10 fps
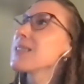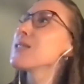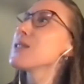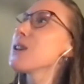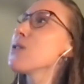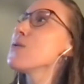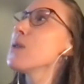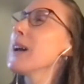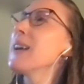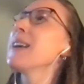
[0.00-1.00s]

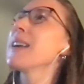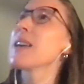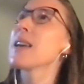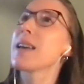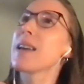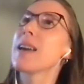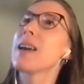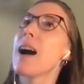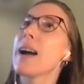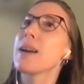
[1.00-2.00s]
So
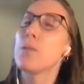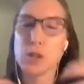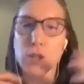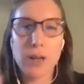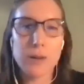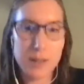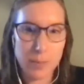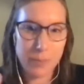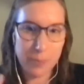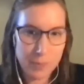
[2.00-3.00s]
when she goes
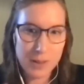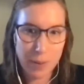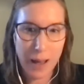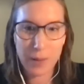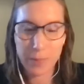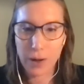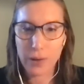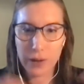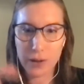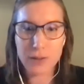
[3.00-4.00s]
to Palomar,
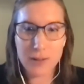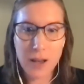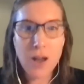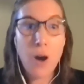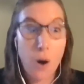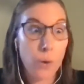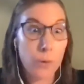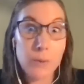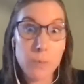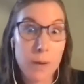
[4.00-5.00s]
there's
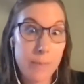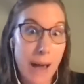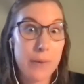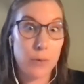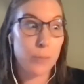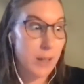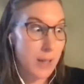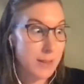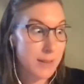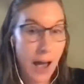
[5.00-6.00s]
only one bathroom
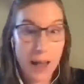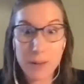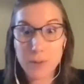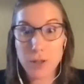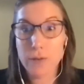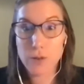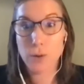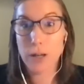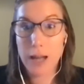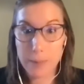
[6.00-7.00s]
because that
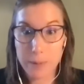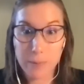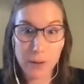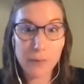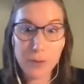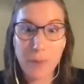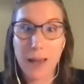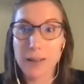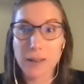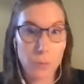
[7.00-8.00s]
observatory had been built for
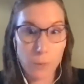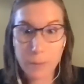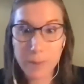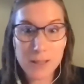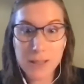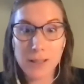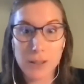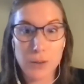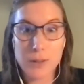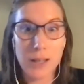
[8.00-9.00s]
men. Women didn't
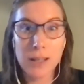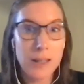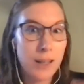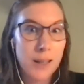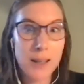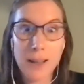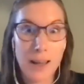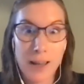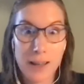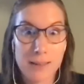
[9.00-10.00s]
use it.
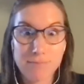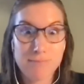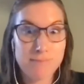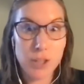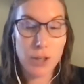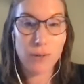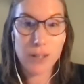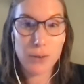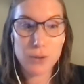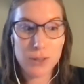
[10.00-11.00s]
And,
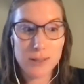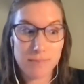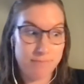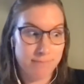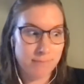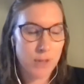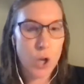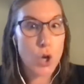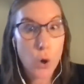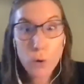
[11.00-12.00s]
there were just
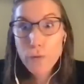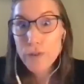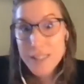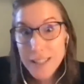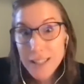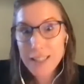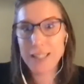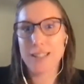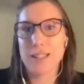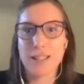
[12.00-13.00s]
no
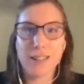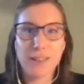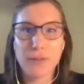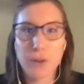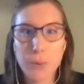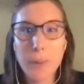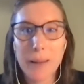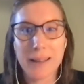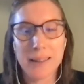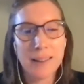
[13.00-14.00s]
facilities for
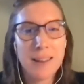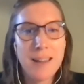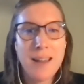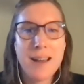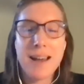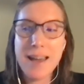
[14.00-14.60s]
women. Mm-hmm.